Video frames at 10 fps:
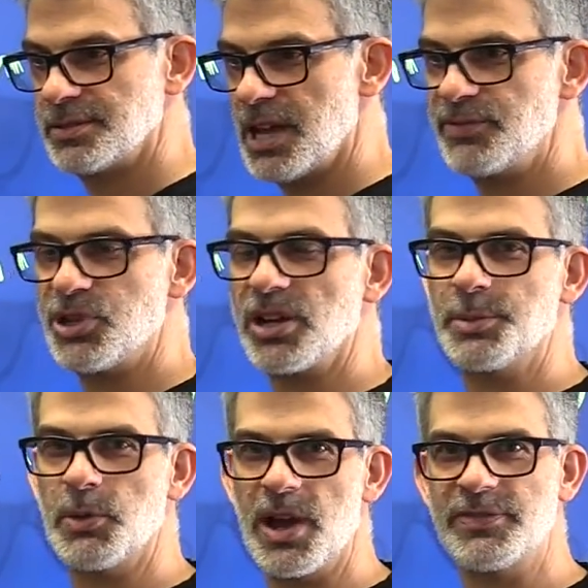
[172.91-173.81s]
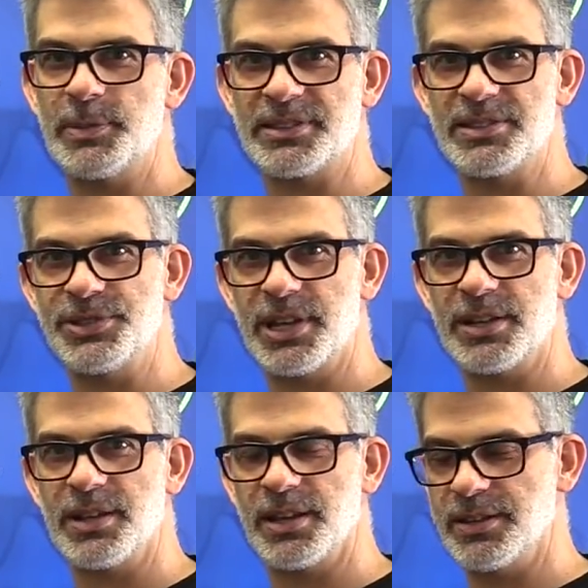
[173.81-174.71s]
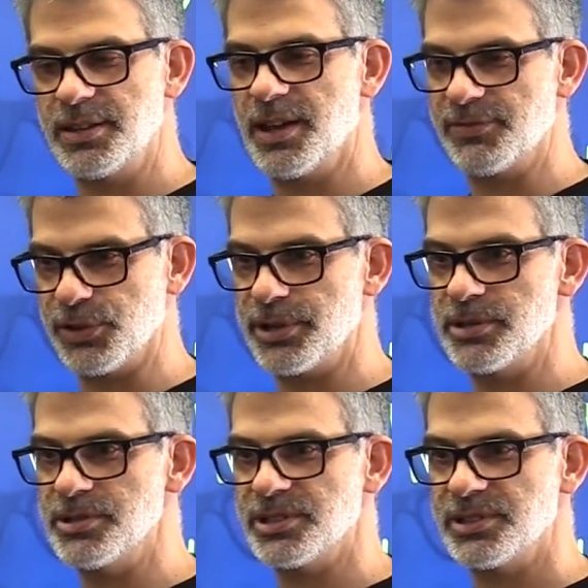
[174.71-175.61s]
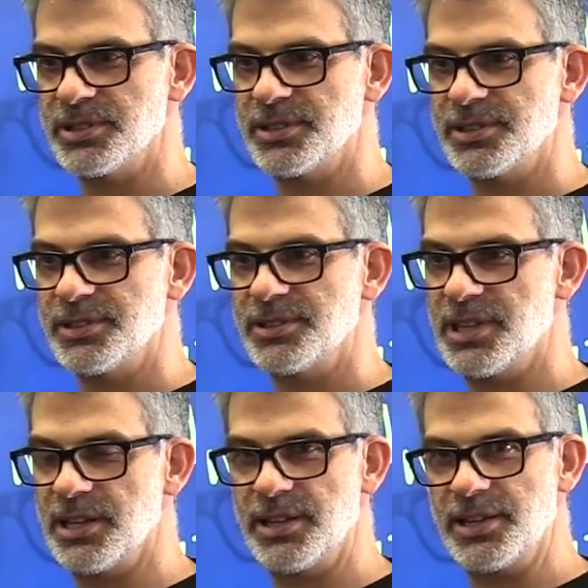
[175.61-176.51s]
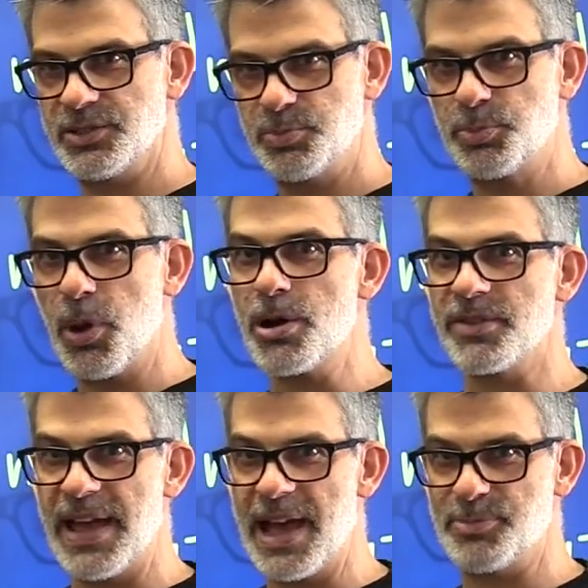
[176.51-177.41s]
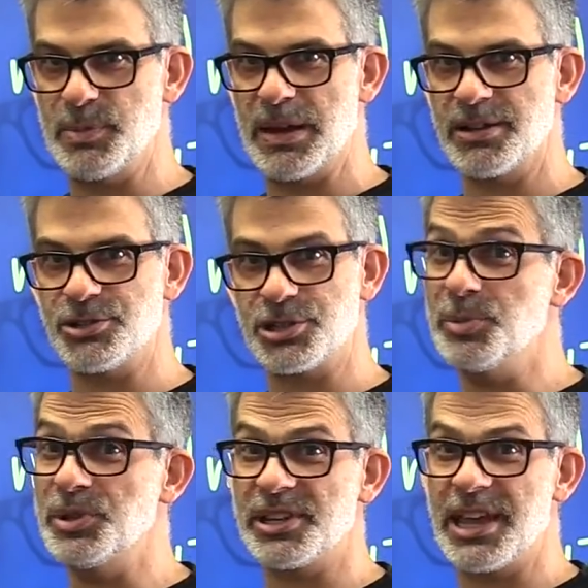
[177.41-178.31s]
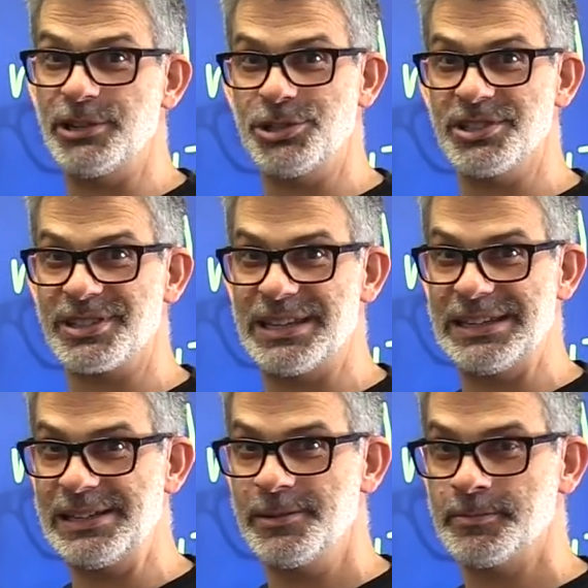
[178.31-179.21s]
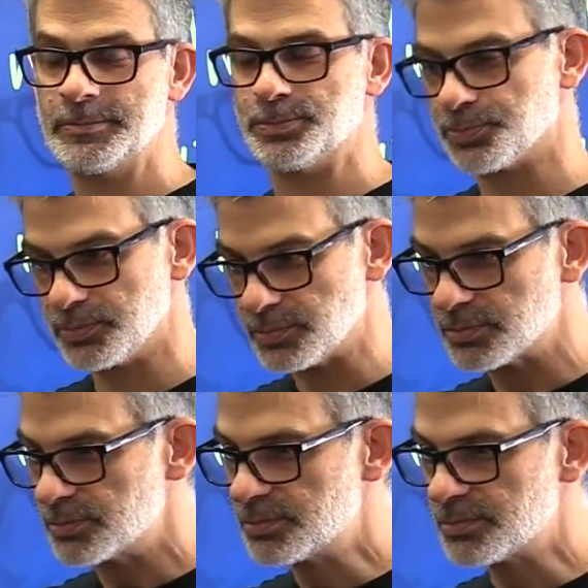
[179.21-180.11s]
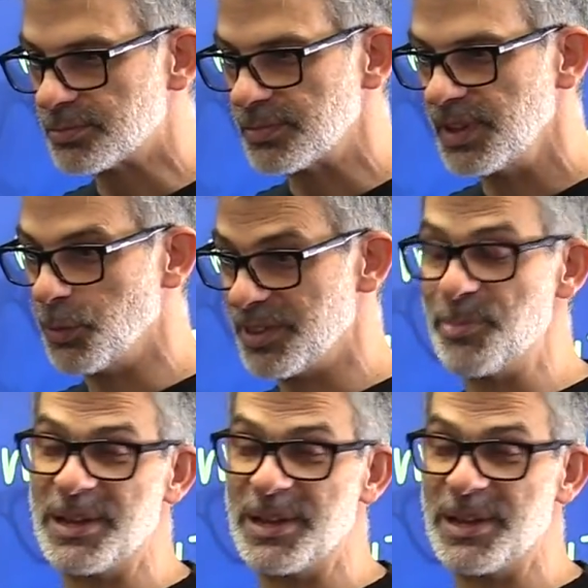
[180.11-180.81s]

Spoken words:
I haven't talked to my wife about this yet, and I've learned that as part of a happy marriage, communication is key. And what that